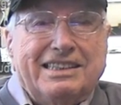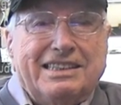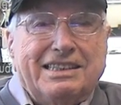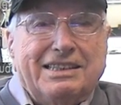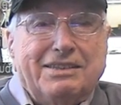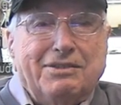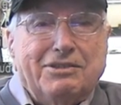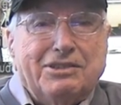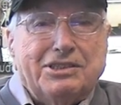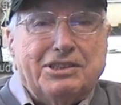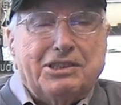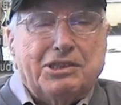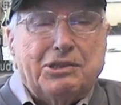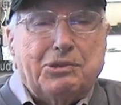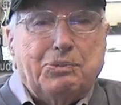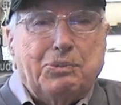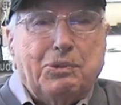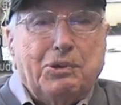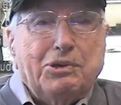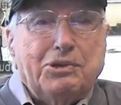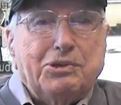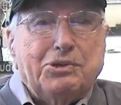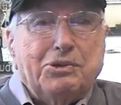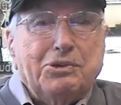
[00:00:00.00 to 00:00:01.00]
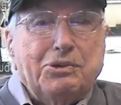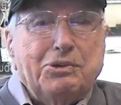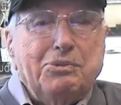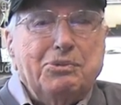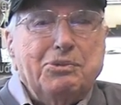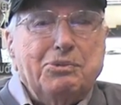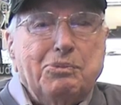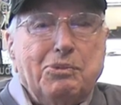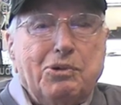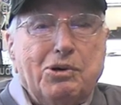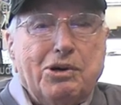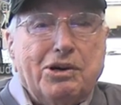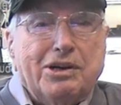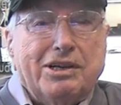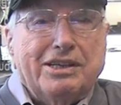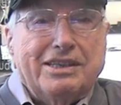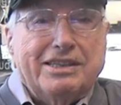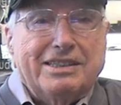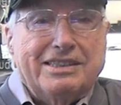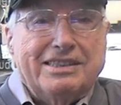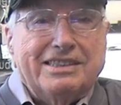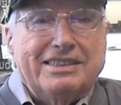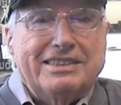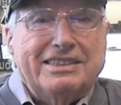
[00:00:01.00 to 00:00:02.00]
was exposed to them more,
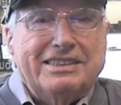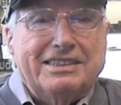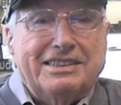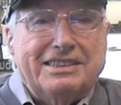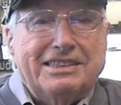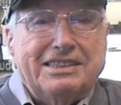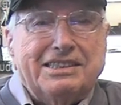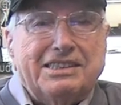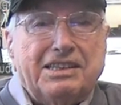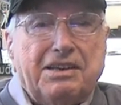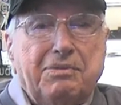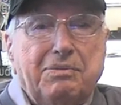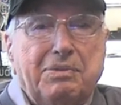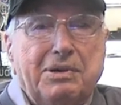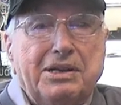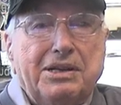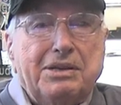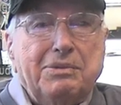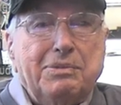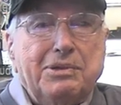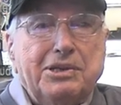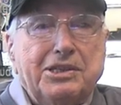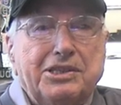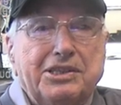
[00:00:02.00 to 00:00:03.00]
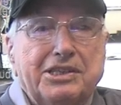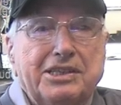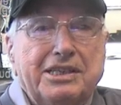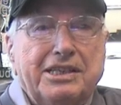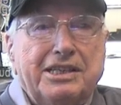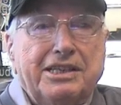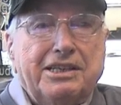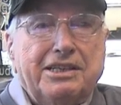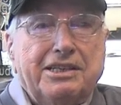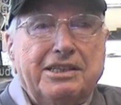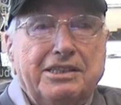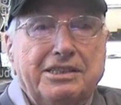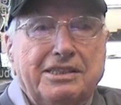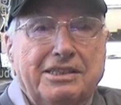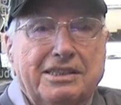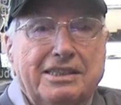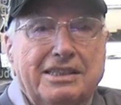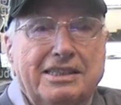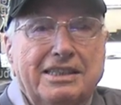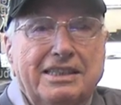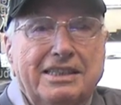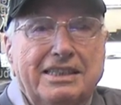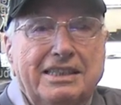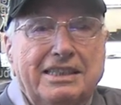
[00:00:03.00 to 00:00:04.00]
and since I've been to Michigan here and
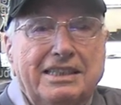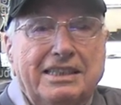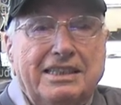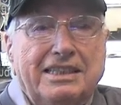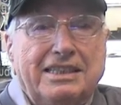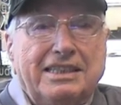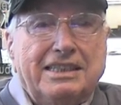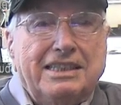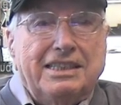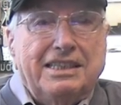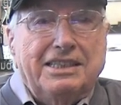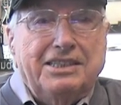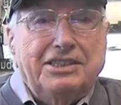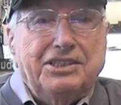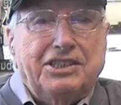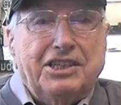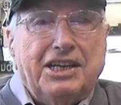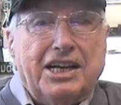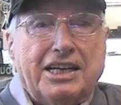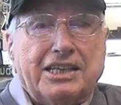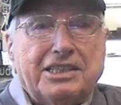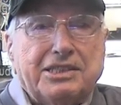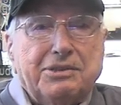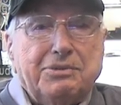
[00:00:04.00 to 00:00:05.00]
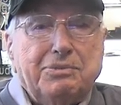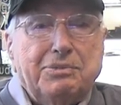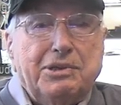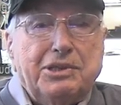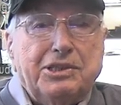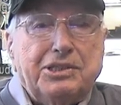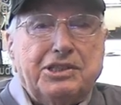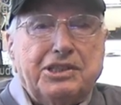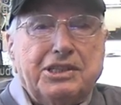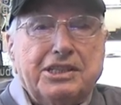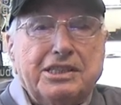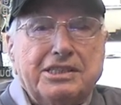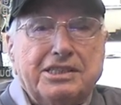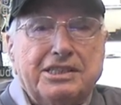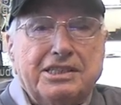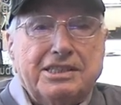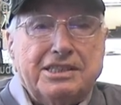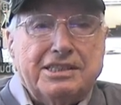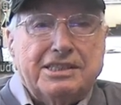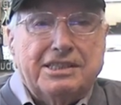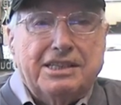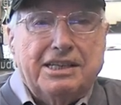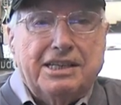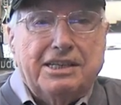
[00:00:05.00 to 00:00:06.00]
in Jackson, Michigan
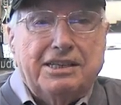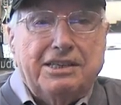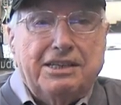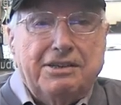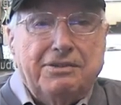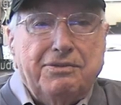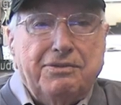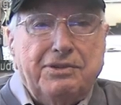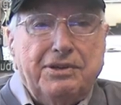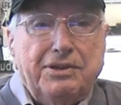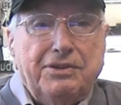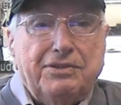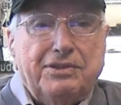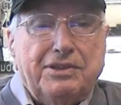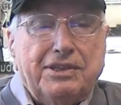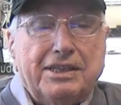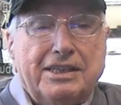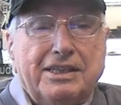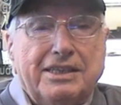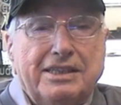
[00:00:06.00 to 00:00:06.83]
since 1950.